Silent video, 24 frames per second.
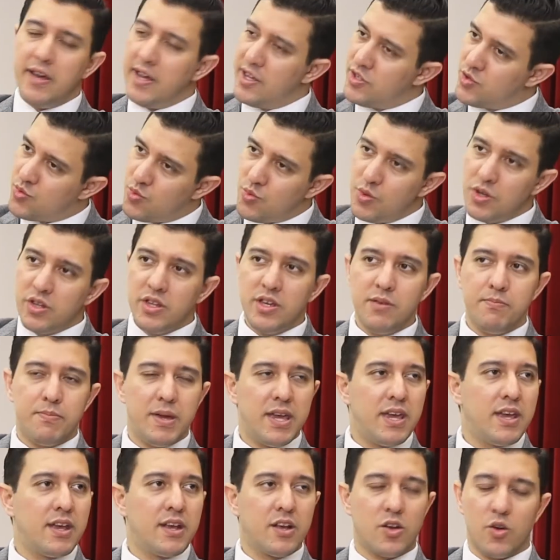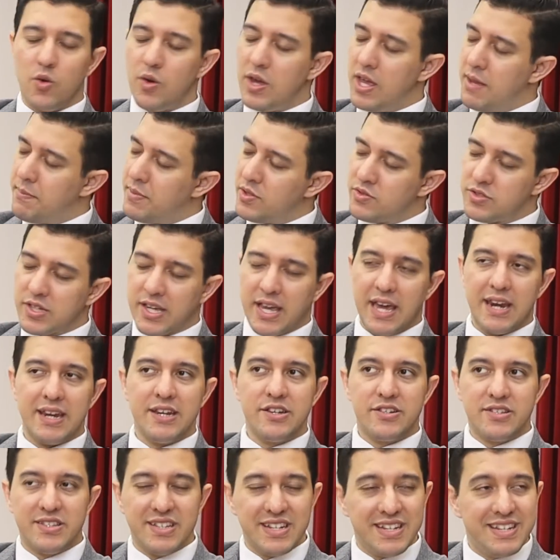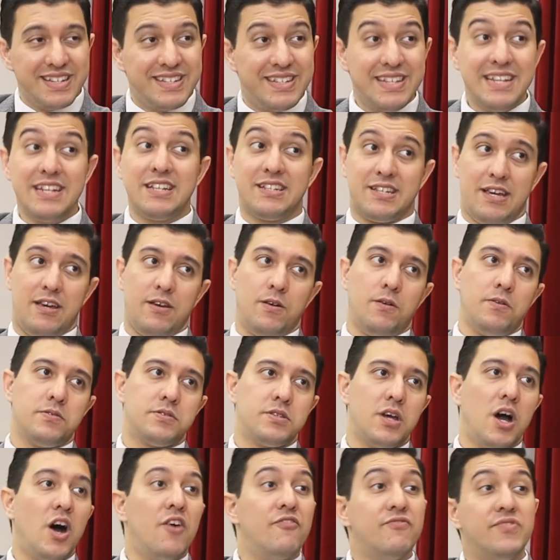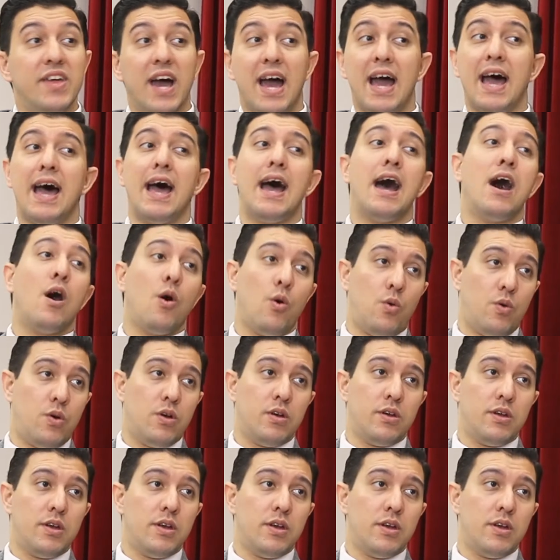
is really being able to get into the details of the how.